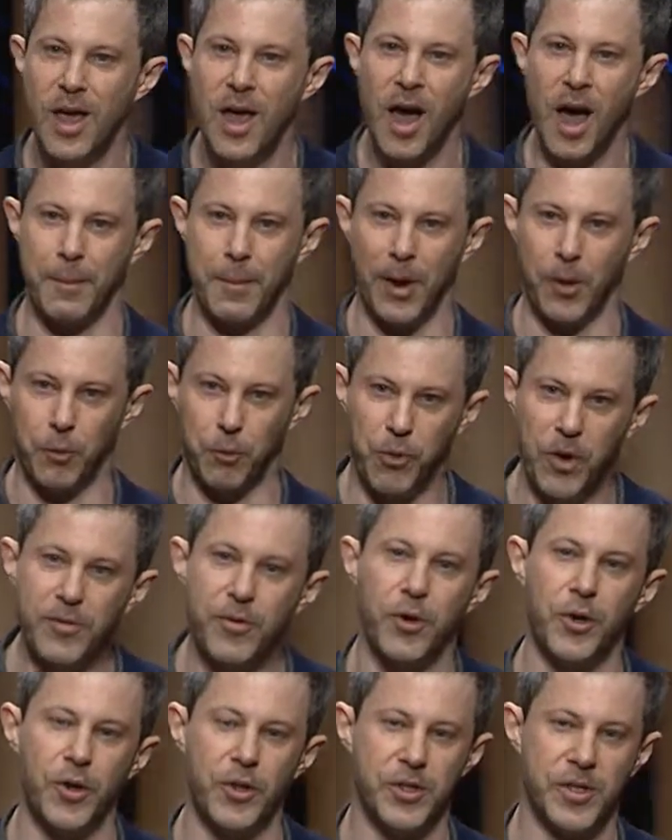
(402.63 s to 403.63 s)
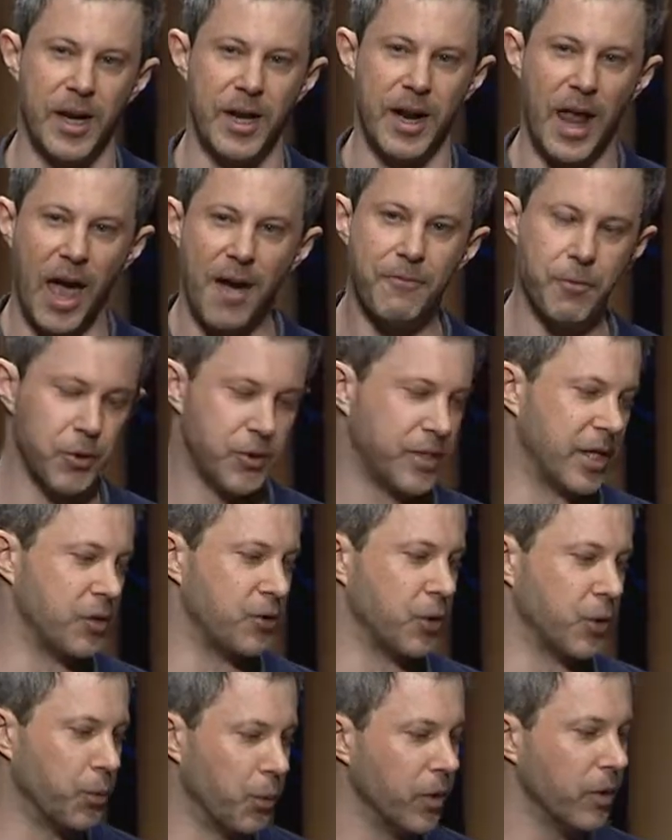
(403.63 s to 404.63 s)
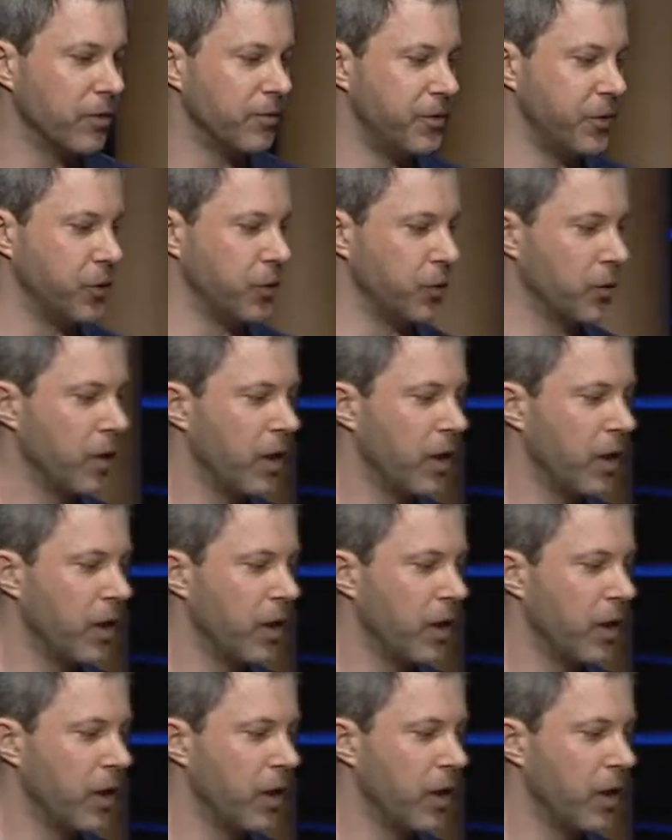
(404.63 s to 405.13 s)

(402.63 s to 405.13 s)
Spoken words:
about rivers in an Afrocentric worldview.